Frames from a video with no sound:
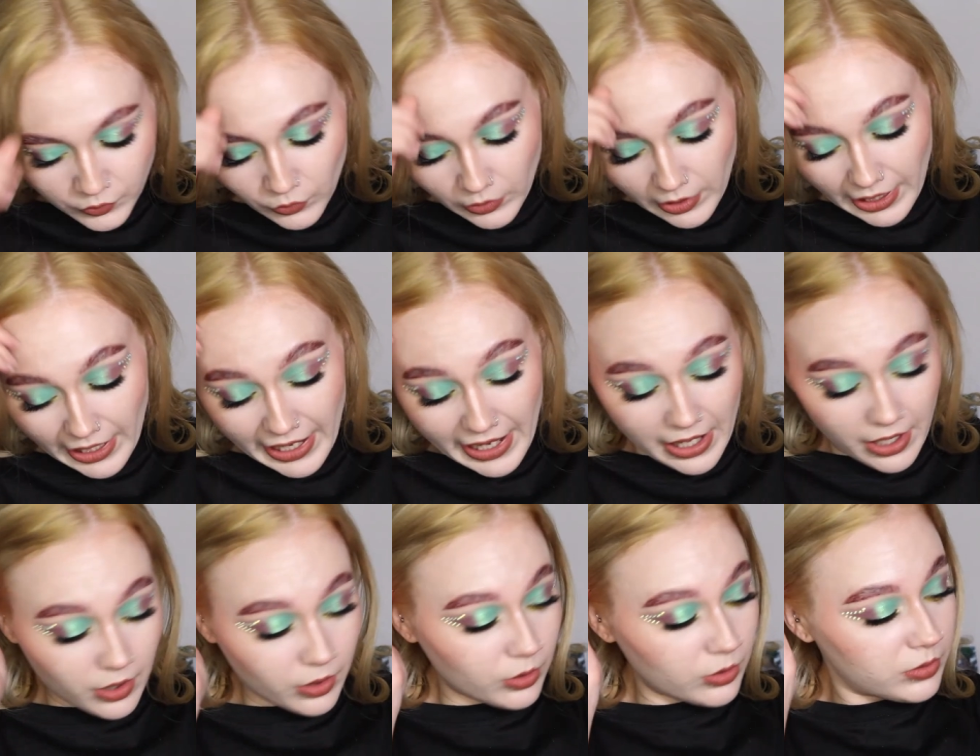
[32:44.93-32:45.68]

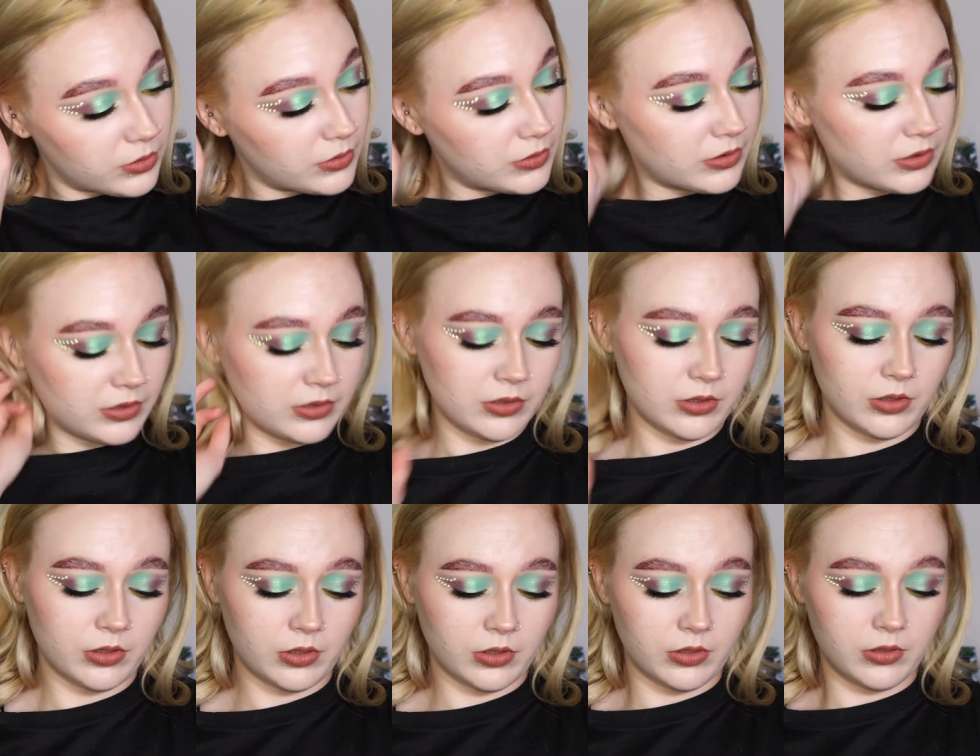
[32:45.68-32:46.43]
Now,
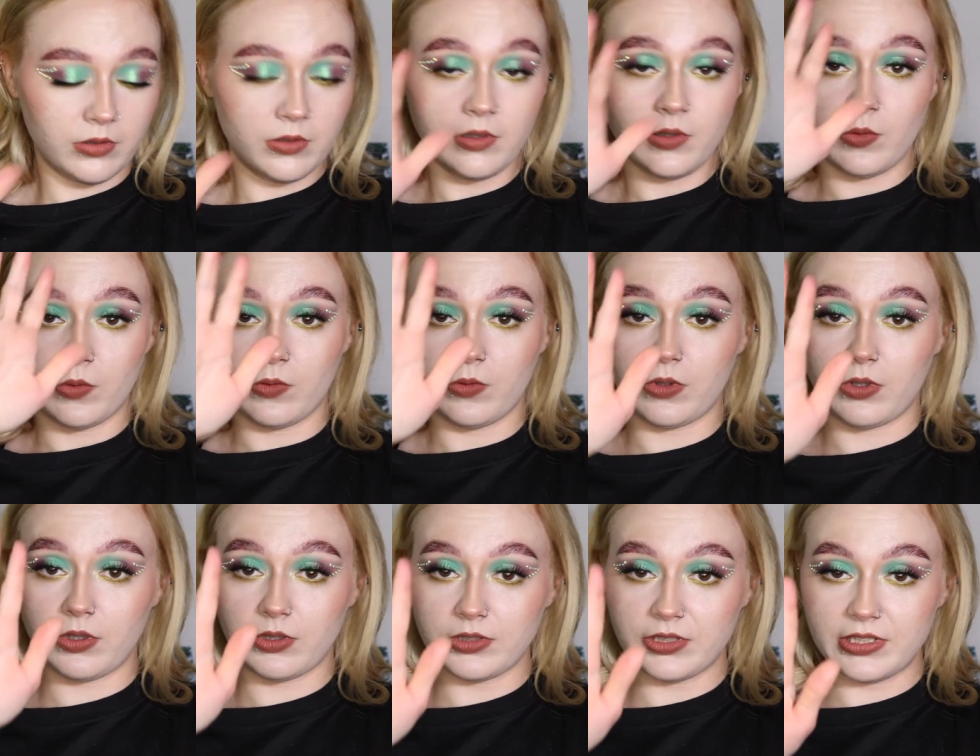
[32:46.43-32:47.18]

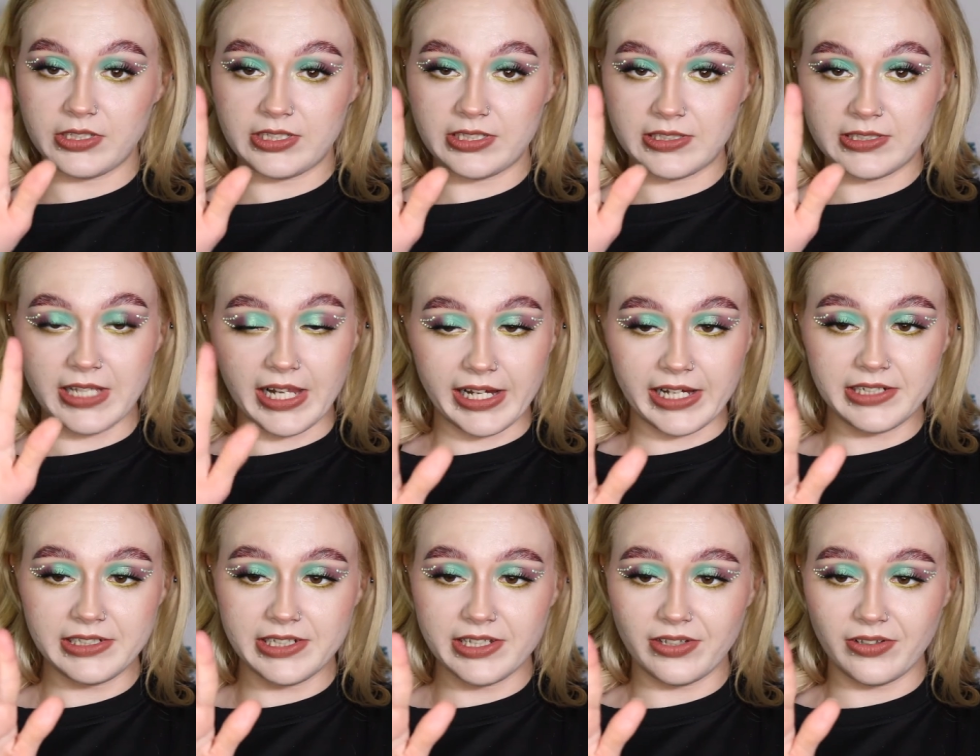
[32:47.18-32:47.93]
we're on the
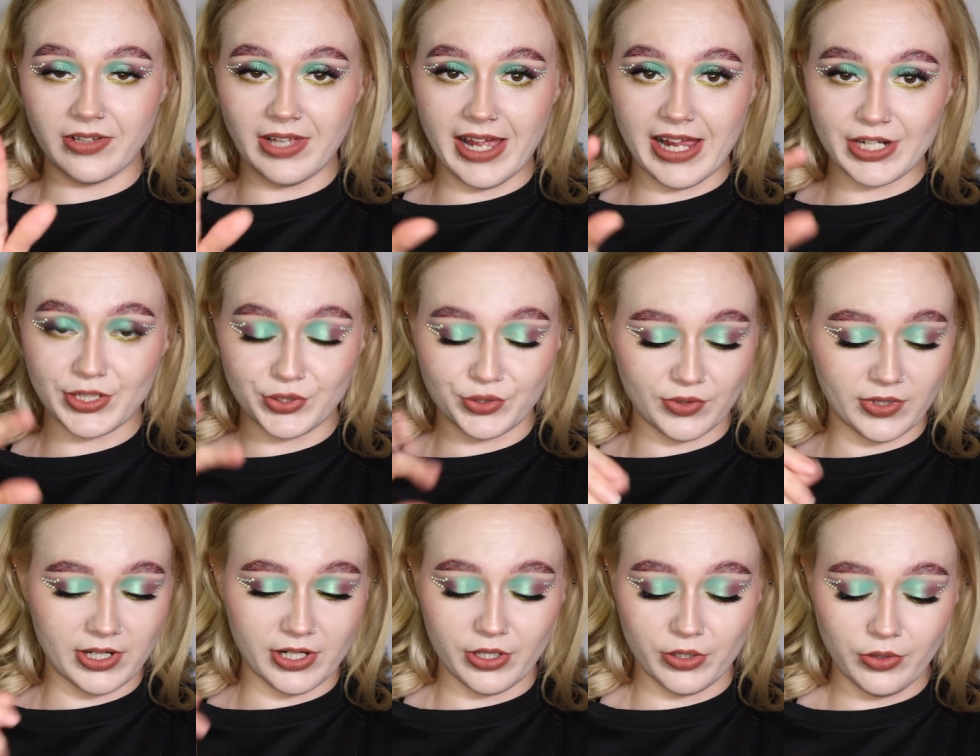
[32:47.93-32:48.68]
second to the last
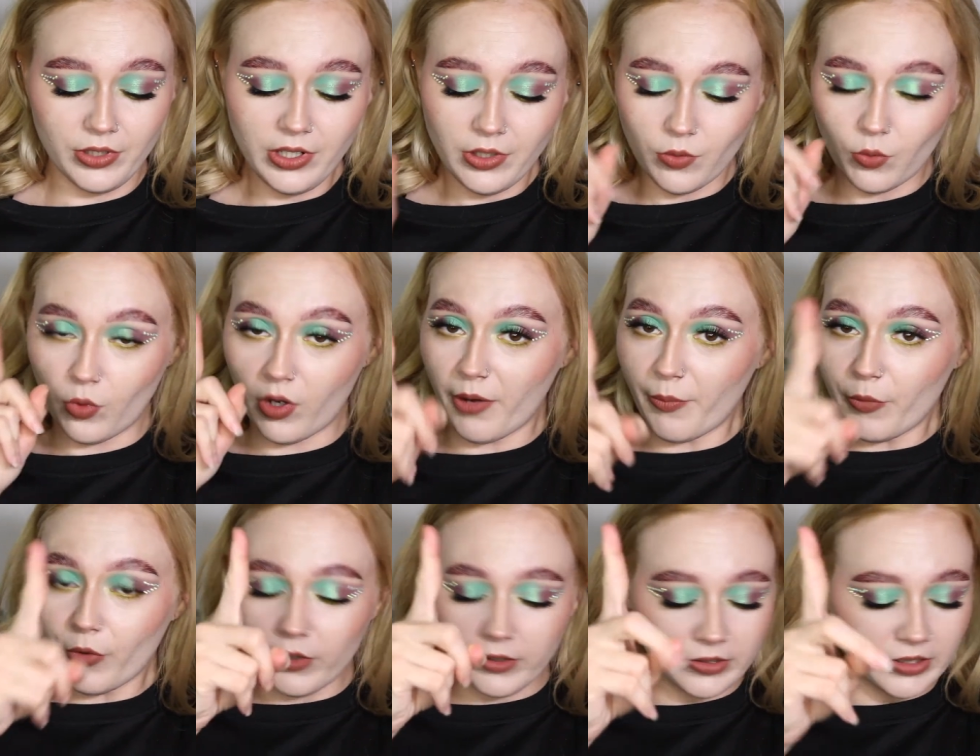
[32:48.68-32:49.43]
row.
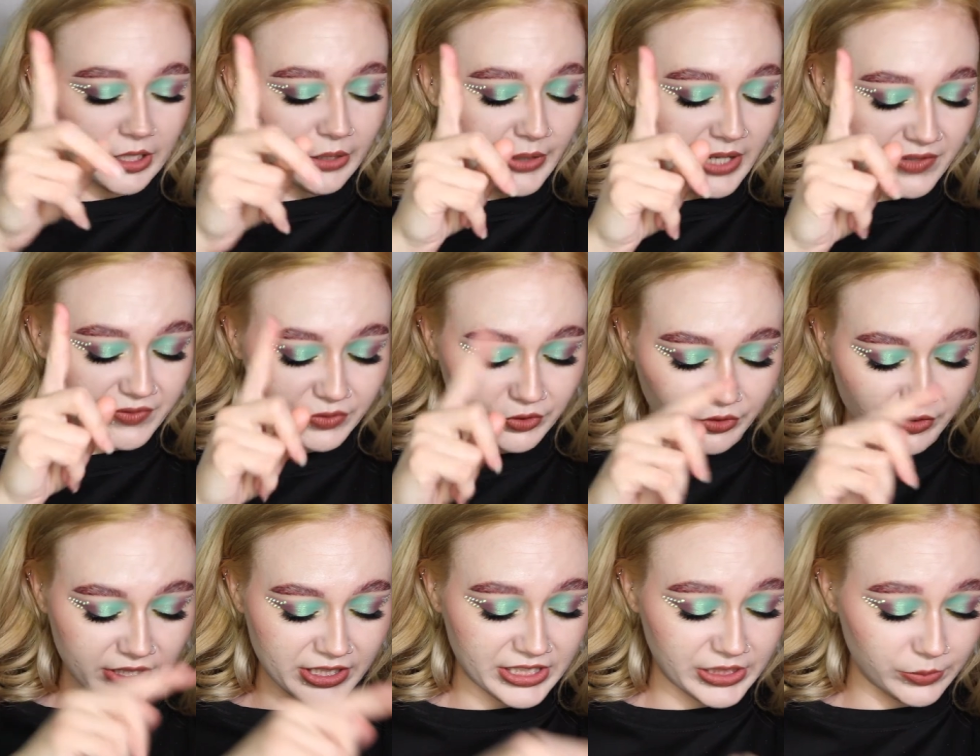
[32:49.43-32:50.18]
One more row
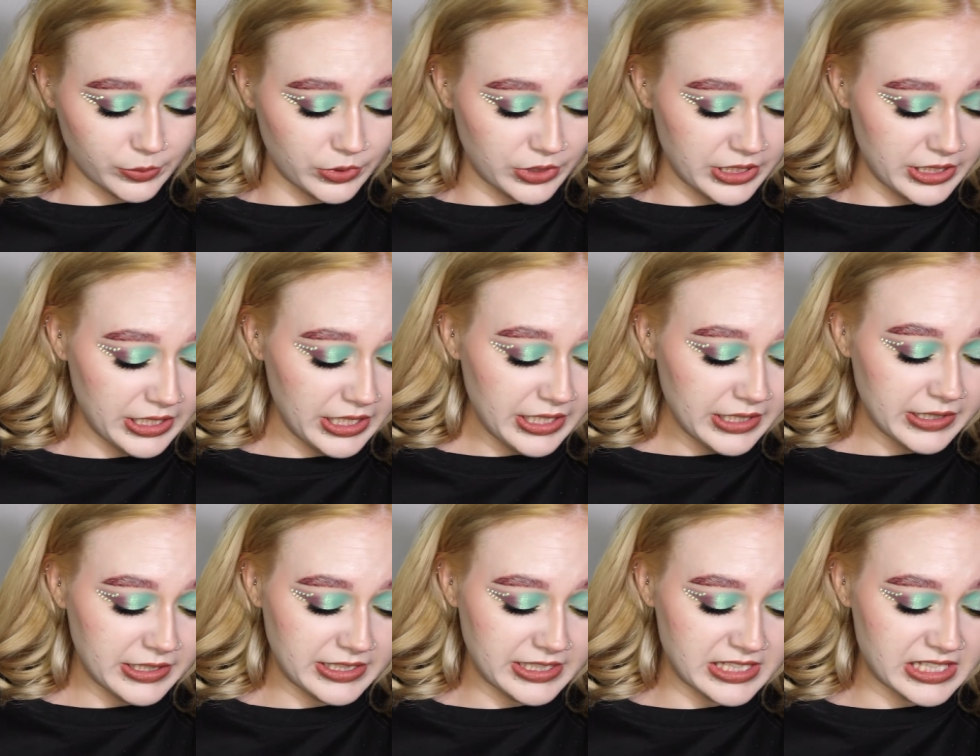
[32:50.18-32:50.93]
after this one.
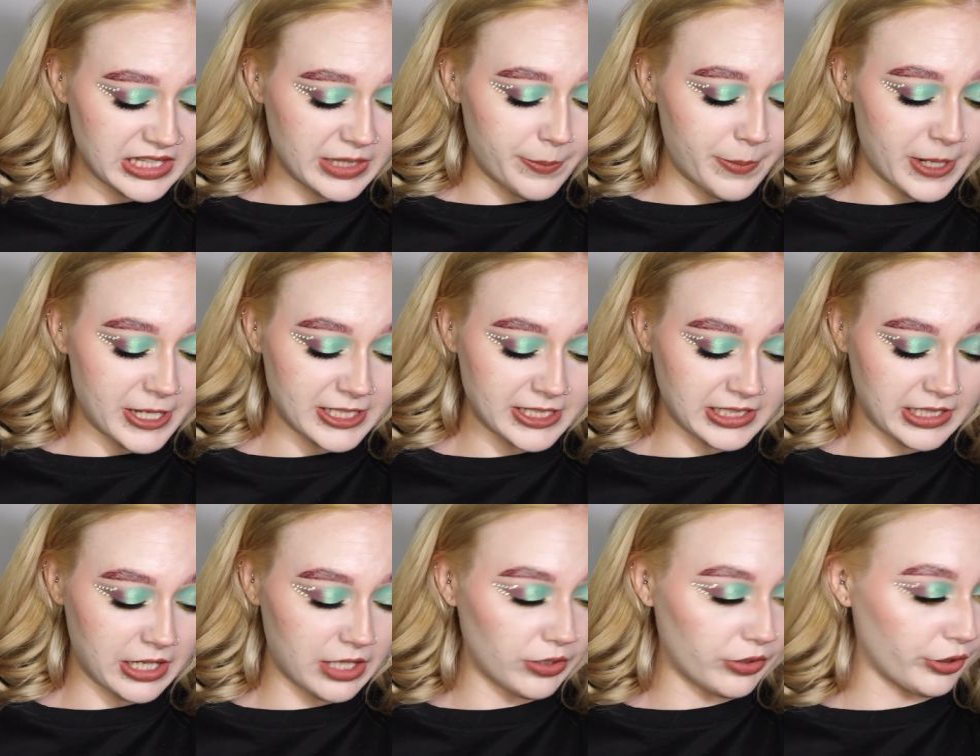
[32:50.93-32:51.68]
This is the
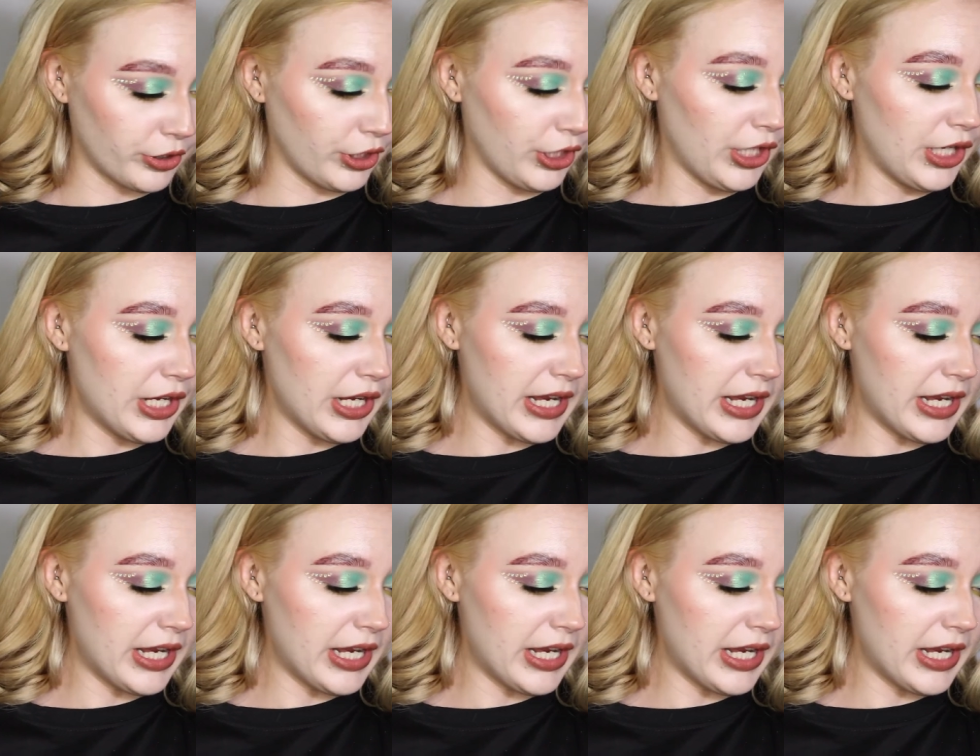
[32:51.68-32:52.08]
best color.